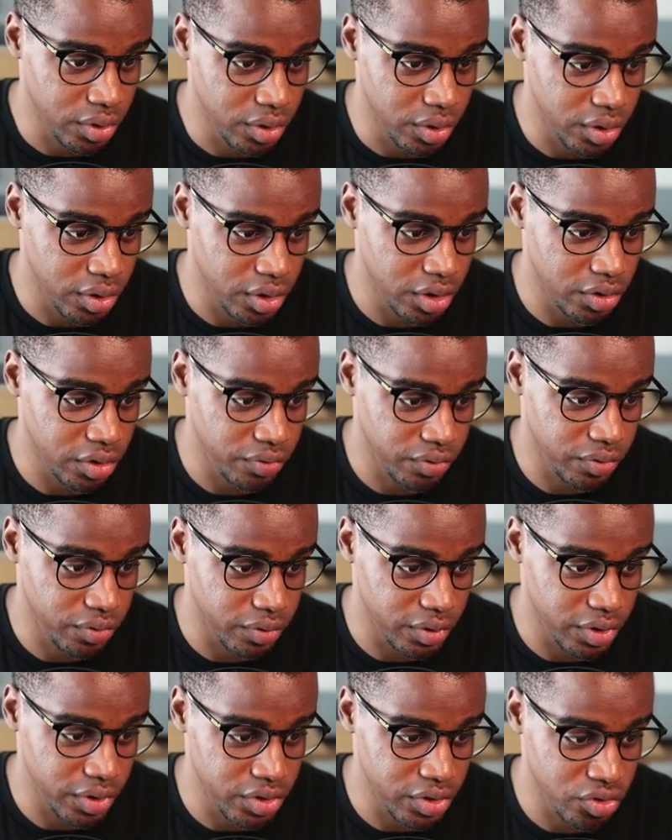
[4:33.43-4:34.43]
If
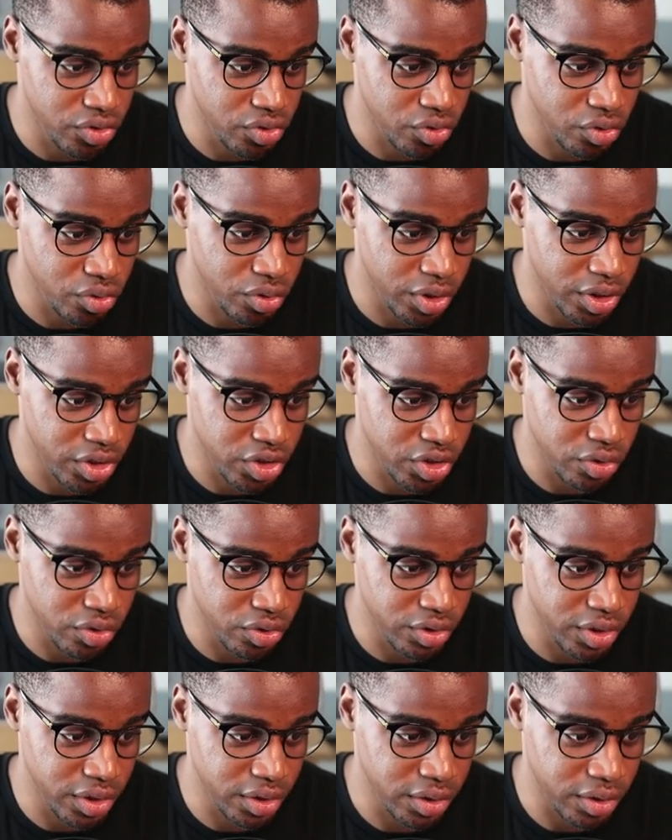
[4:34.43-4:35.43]

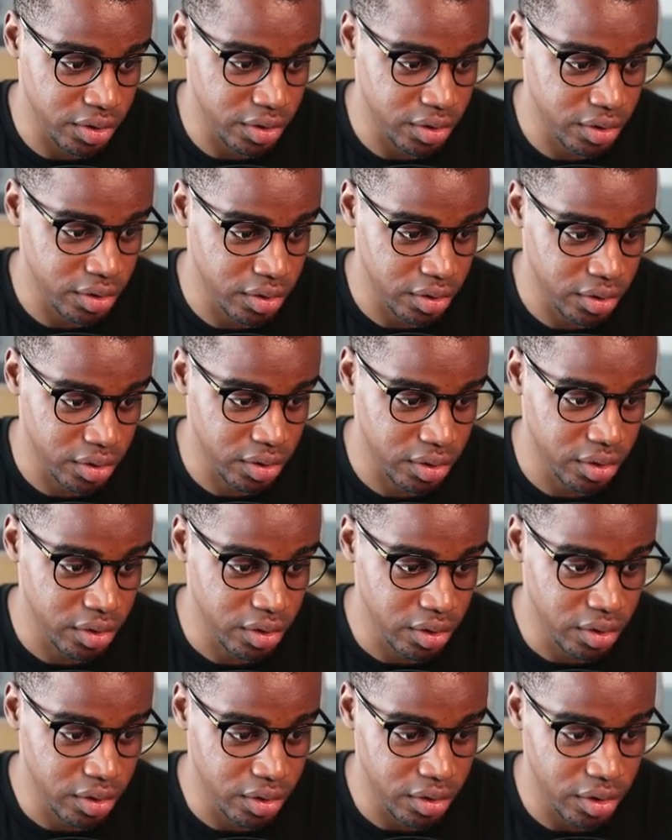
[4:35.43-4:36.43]
isStorageLoading
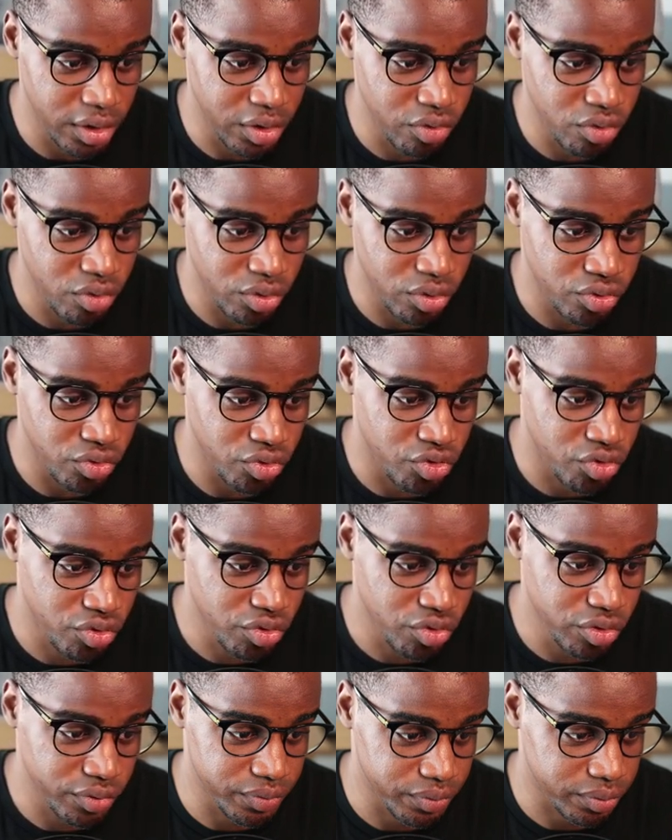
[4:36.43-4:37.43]
equal to true,
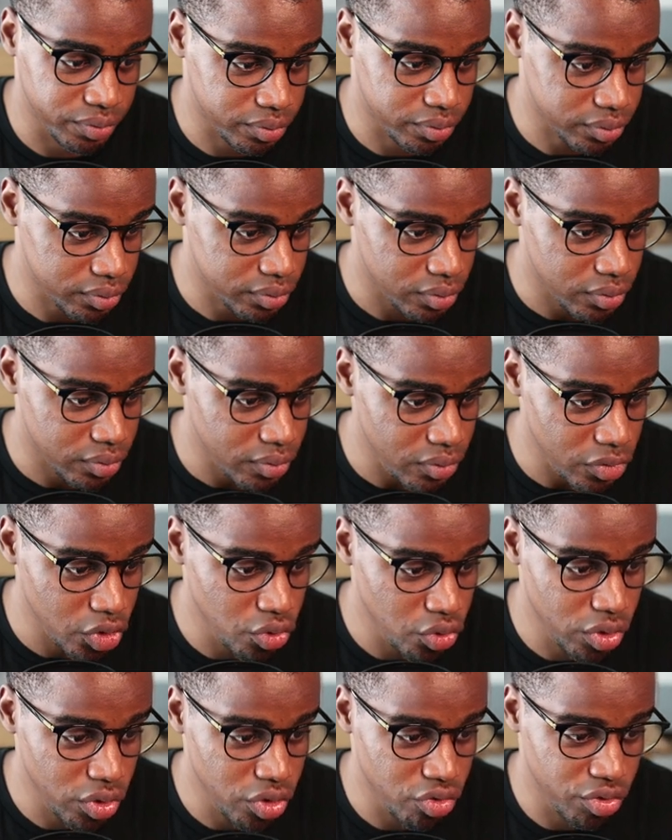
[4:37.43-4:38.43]

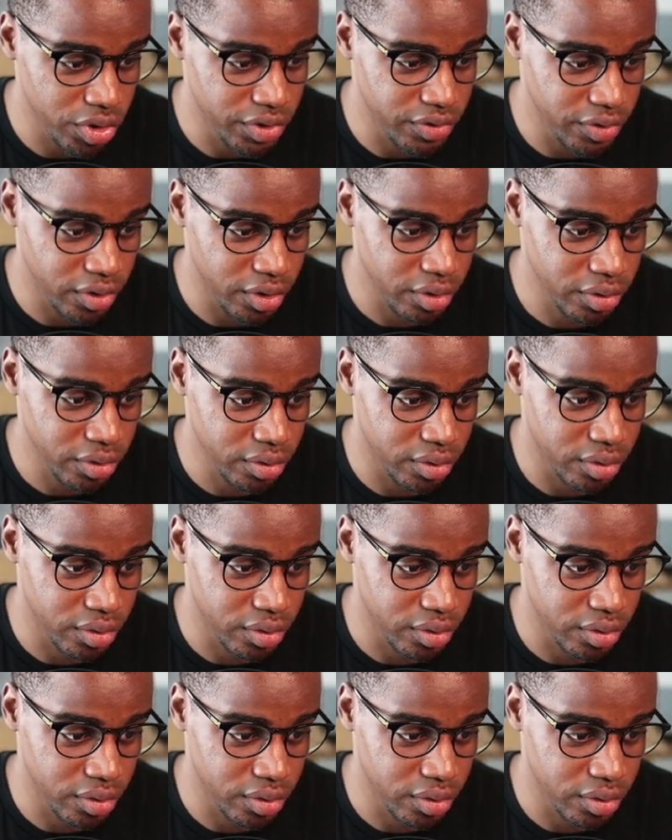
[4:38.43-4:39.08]
we'll return